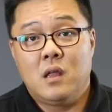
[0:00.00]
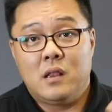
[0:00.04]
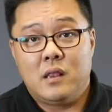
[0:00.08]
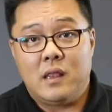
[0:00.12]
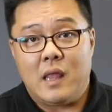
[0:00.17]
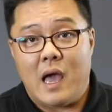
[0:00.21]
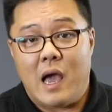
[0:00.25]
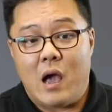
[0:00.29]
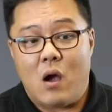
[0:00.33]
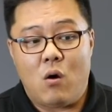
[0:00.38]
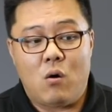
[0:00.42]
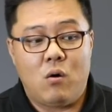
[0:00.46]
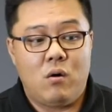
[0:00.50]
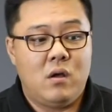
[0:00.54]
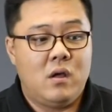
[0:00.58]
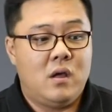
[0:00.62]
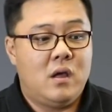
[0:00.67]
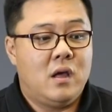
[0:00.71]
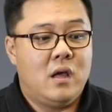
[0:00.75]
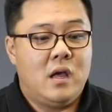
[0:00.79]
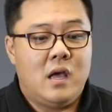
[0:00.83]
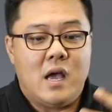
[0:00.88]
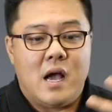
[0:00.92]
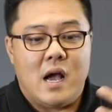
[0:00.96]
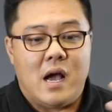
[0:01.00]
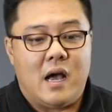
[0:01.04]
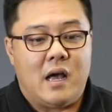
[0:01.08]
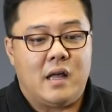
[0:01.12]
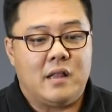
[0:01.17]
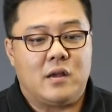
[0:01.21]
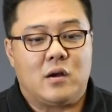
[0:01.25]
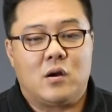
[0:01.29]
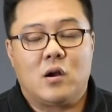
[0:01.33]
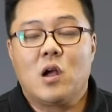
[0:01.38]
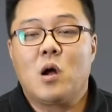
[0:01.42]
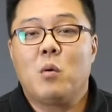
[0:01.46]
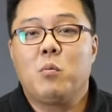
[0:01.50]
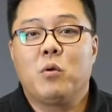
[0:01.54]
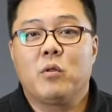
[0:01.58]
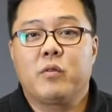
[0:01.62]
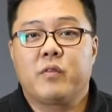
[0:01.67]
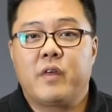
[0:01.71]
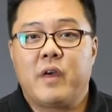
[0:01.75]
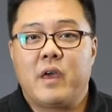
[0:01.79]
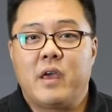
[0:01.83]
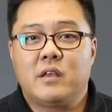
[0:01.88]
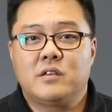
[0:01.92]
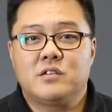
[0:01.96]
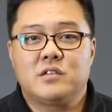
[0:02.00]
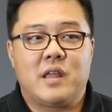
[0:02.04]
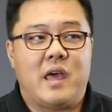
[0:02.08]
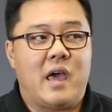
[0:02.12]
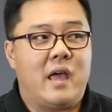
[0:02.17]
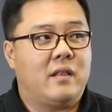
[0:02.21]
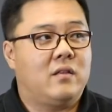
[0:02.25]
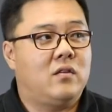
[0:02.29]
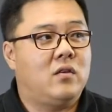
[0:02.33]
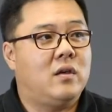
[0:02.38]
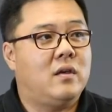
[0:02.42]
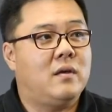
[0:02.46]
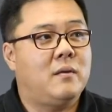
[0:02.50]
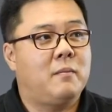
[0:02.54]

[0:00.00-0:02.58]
Now, there are a couple things that